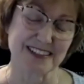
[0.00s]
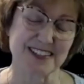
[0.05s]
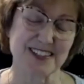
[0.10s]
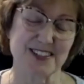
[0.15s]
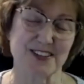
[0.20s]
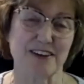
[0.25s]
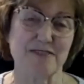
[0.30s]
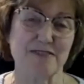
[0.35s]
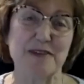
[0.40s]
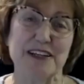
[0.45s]
So
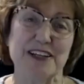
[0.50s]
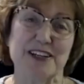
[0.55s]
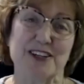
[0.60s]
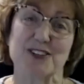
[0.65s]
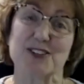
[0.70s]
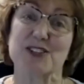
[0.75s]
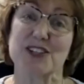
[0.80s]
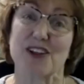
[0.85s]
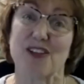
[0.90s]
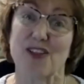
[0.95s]
I've been a
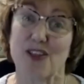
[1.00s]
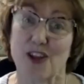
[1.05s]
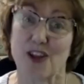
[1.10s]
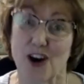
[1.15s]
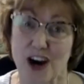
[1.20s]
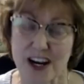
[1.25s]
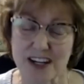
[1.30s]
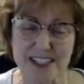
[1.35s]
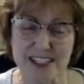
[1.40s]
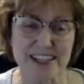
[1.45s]
nurse a
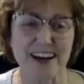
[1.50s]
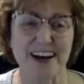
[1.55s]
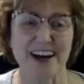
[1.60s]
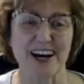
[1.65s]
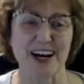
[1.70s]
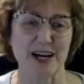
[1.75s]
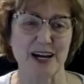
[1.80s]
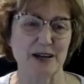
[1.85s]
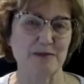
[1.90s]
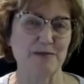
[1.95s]
long
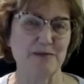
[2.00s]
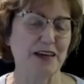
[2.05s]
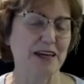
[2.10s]
time,